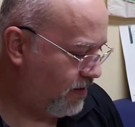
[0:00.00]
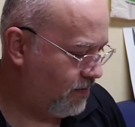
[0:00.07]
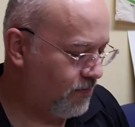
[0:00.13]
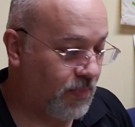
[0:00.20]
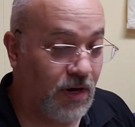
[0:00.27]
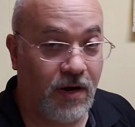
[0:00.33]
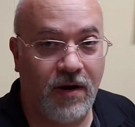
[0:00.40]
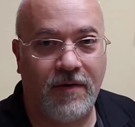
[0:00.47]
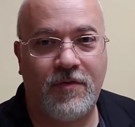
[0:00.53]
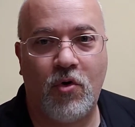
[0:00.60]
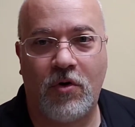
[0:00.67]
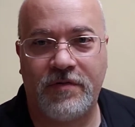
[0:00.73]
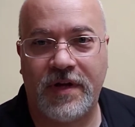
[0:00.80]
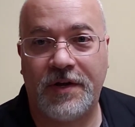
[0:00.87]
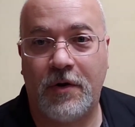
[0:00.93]
But of
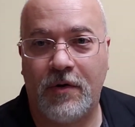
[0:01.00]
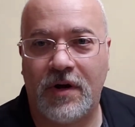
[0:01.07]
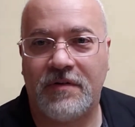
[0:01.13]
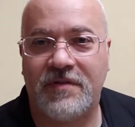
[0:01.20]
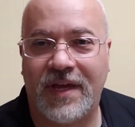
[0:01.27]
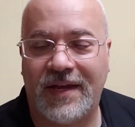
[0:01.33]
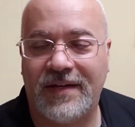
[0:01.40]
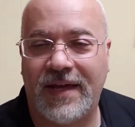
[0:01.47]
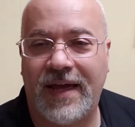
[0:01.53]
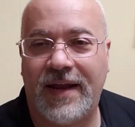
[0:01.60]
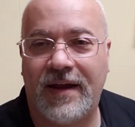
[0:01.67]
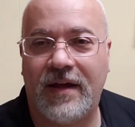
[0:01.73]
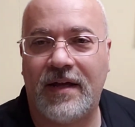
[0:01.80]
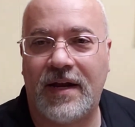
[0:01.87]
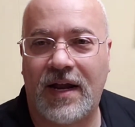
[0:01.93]
course I know
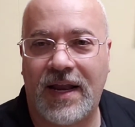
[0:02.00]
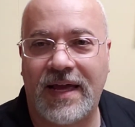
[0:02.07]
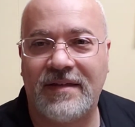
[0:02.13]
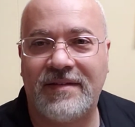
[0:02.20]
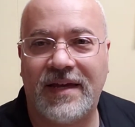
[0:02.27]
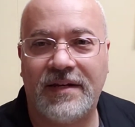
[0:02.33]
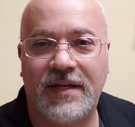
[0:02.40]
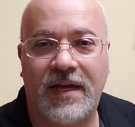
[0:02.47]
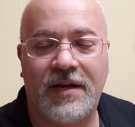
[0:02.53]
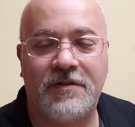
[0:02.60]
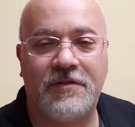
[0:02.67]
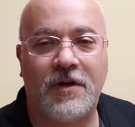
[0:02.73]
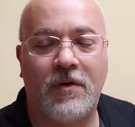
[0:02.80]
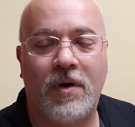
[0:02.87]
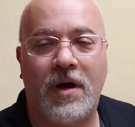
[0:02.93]
Santana and I like Santana,
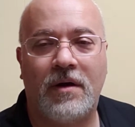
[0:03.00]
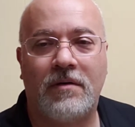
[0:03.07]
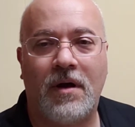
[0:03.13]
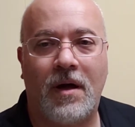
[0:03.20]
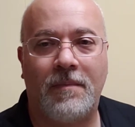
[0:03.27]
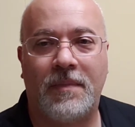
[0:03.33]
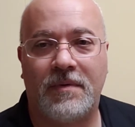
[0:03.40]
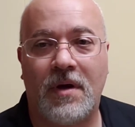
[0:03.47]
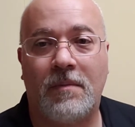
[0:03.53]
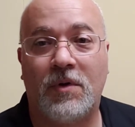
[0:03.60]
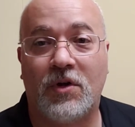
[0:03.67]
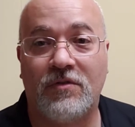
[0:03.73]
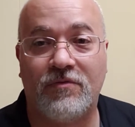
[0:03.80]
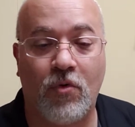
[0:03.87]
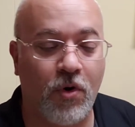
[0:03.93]
so I'm
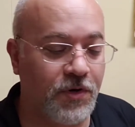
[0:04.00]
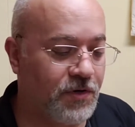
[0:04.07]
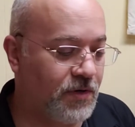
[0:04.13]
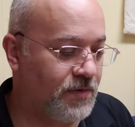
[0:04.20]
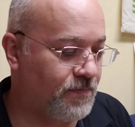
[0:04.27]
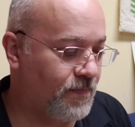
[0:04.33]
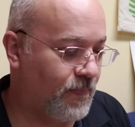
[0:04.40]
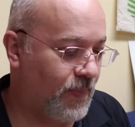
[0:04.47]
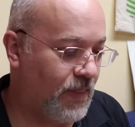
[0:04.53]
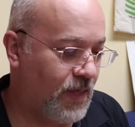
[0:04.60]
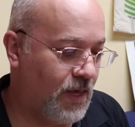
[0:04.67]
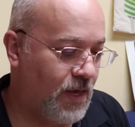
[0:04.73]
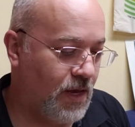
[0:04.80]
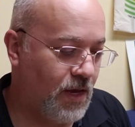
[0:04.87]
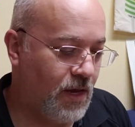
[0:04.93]
looking forward to it.
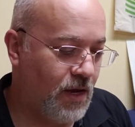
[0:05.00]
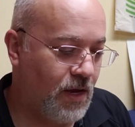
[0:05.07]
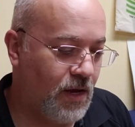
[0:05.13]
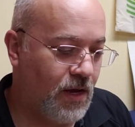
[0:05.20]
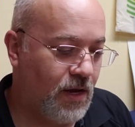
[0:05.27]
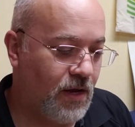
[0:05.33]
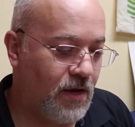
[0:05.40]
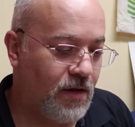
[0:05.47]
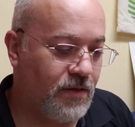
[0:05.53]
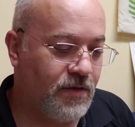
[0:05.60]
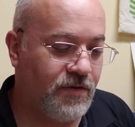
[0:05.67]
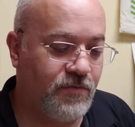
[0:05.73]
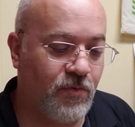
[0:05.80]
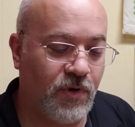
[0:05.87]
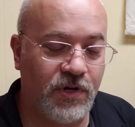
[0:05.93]

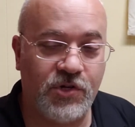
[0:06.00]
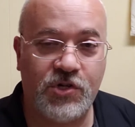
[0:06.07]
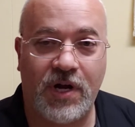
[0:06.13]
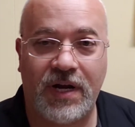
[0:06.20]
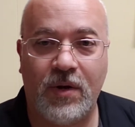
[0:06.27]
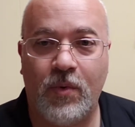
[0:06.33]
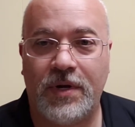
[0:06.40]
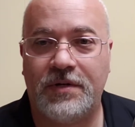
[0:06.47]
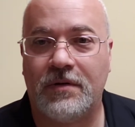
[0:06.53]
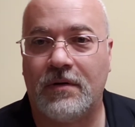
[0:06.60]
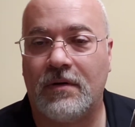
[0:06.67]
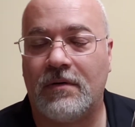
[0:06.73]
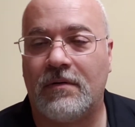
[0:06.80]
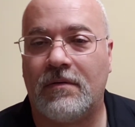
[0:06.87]
This one, Johnny Winter.